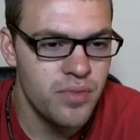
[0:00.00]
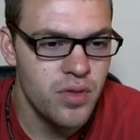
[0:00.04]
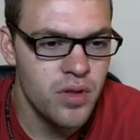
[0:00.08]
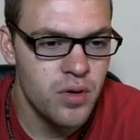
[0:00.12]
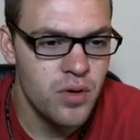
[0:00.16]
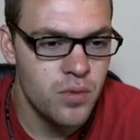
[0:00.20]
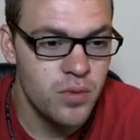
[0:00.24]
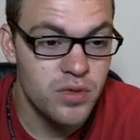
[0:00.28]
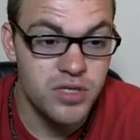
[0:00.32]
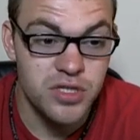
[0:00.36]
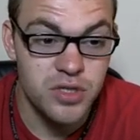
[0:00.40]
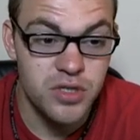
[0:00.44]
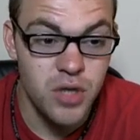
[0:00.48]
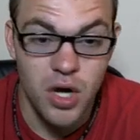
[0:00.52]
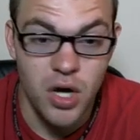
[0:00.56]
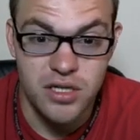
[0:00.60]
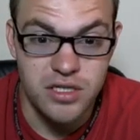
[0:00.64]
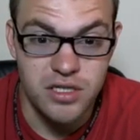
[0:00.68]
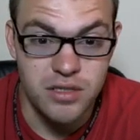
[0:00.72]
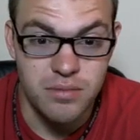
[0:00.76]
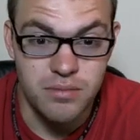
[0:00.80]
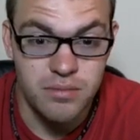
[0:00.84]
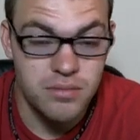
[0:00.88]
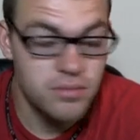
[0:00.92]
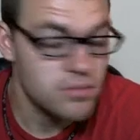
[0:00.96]
which is
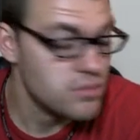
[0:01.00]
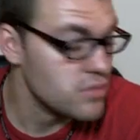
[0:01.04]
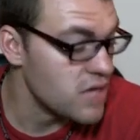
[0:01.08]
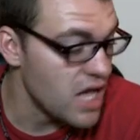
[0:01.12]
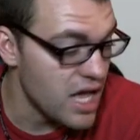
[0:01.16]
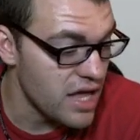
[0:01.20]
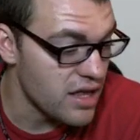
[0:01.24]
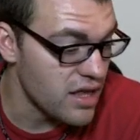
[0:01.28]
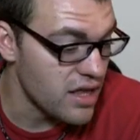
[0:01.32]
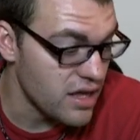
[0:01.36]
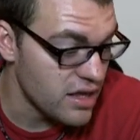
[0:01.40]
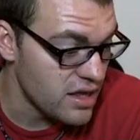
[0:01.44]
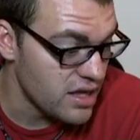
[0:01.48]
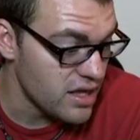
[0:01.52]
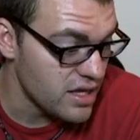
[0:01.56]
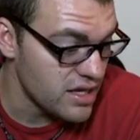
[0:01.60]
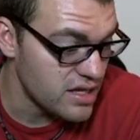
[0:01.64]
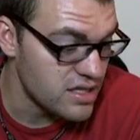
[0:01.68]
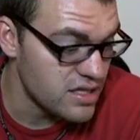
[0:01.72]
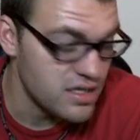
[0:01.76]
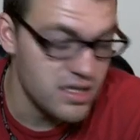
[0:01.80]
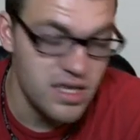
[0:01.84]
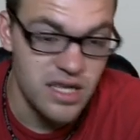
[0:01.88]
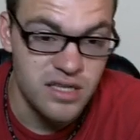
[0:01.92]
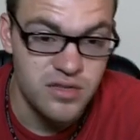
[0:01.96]
awesome.
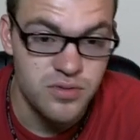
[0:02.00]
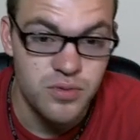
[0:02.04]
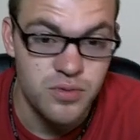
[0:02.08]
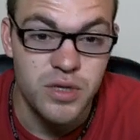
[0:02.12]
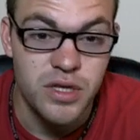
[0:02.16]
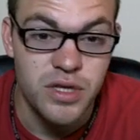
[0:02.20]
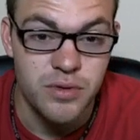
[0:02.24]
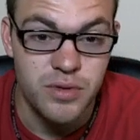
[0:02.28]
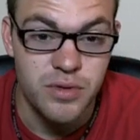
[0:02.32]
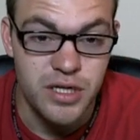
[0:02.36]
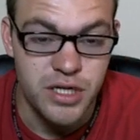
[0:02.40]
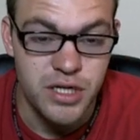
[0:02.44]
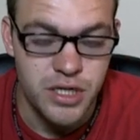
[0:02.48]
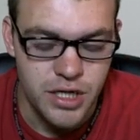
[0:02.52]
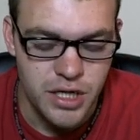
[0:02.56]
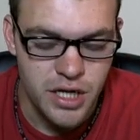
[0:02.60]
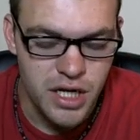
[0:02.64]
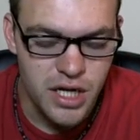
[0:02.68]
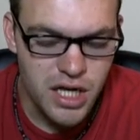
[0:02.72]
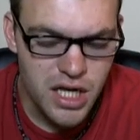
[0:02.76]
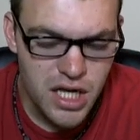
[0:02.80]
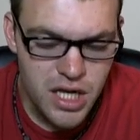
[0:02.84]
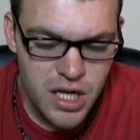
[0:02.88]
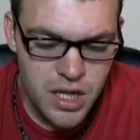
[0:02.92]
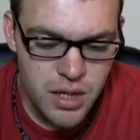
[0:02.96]
That's really, really good.
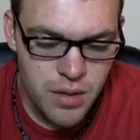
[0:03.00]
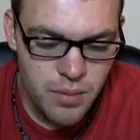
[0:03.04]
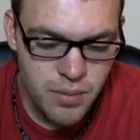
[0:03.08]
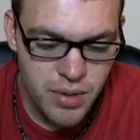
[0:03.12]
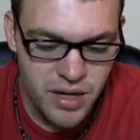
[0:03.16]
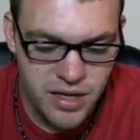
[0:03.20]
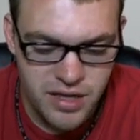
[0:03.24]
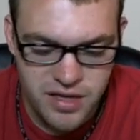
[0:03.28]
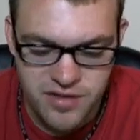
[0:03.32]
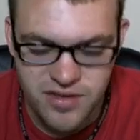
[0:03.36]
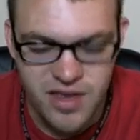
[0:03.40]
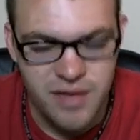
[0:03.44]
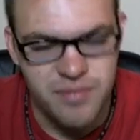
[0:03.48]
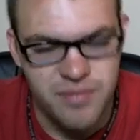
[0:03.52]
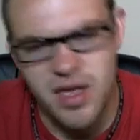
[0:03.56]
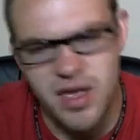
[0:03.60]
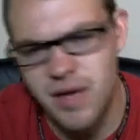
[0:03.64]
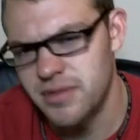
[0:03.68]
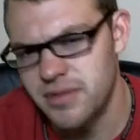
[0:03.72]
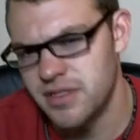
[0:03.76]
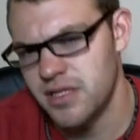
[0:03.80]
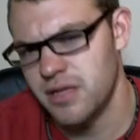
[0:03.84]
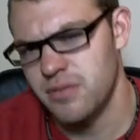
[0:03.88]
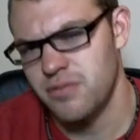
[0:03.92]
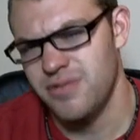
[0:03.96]
But at the same
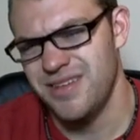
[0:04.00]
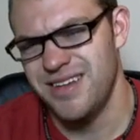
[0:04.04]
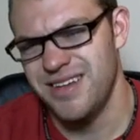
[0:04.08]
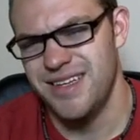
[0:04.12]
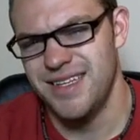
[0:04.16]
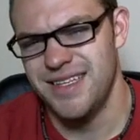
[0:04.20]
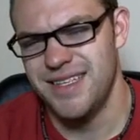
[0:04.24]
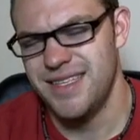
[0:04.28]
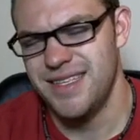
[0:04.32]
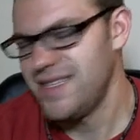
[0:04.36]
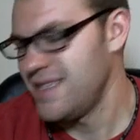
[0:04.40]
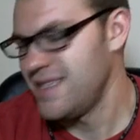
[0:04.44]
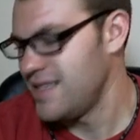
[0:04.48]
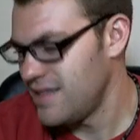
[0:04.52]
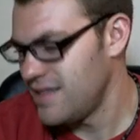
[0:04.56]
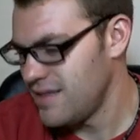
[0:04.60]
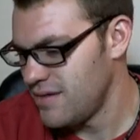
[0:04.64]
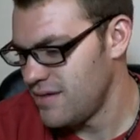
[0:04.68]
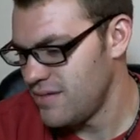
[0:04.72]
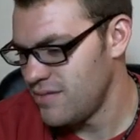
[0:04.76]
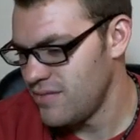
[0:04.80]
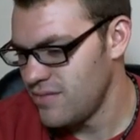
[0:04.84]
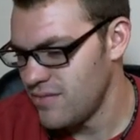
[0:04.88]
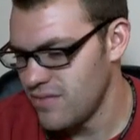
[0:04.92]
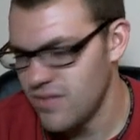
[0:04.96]
time, it's like, what?
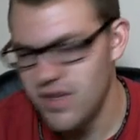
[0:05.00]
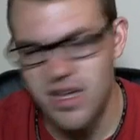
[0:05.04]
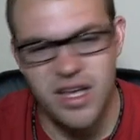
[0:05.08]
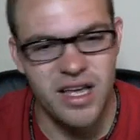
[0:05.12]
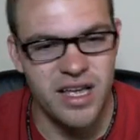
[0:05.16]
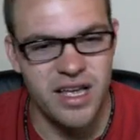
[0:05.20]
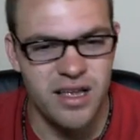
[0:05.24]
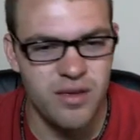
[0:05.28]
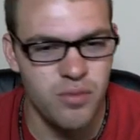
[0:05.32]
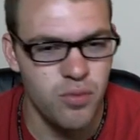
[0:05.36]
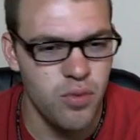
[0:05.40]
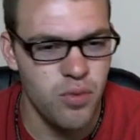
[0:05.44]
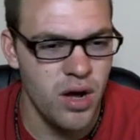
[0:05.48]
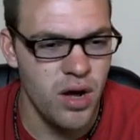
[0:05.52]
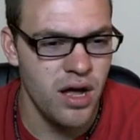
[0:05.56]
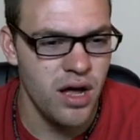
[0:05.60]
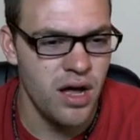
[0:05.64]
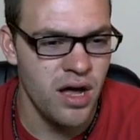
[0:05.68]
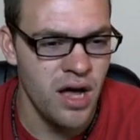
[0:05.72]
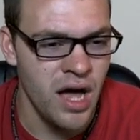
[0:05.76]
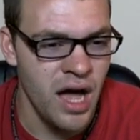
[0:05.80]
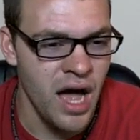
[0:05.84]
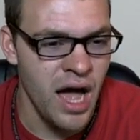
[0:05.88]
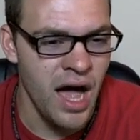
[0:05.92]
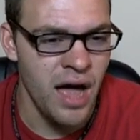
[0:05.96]
Like,
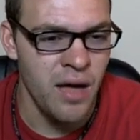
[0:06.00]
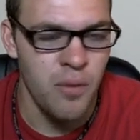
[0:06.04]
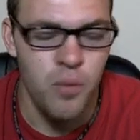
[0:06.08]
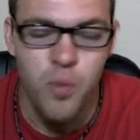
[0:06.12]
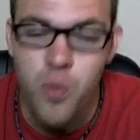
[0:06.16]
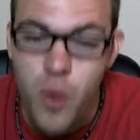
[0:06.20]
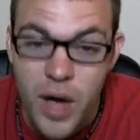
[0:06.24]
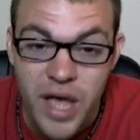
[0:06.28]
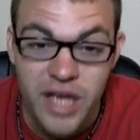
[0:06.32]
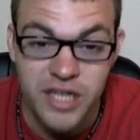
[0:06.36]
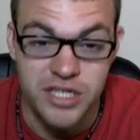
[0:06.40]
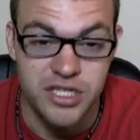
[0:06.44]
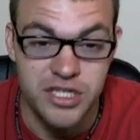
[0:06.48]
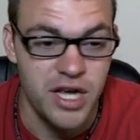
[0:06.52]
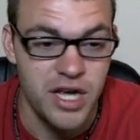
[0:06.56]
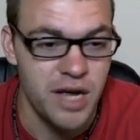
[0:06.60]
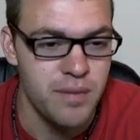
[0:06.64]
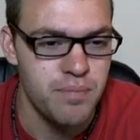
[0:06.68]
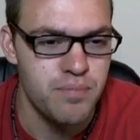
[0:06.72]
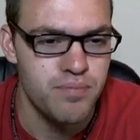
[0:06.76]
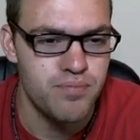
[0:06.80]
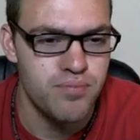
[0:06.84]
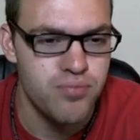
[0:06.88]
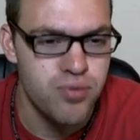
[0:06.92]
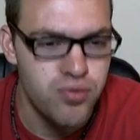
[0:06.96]
I
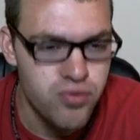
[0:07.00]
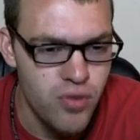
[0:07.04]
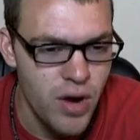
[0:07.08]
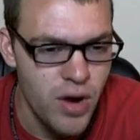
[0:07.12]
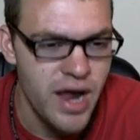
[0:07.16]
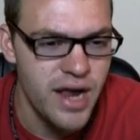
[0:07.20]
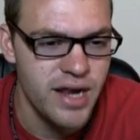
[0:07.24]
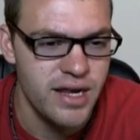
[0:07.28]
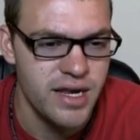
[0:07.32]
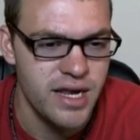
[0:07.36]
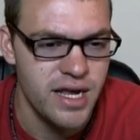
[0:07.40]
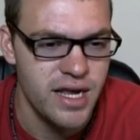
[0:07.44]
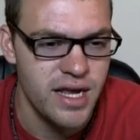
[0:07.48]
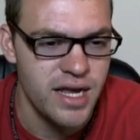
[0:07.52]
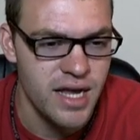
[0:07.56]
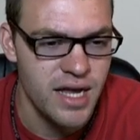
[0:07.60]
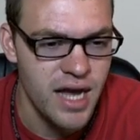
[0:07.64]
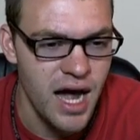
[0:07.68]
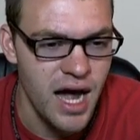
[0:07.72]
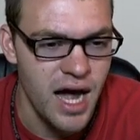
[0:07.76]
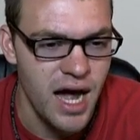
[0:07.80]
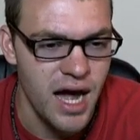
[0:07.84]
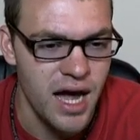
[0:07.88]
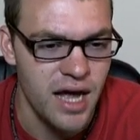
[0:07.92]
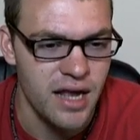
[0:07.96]
prayed to
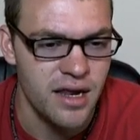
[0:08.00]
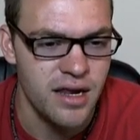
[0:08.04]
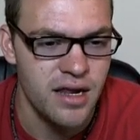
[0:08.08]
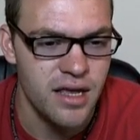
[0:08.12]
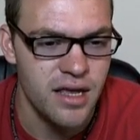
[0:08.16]
God.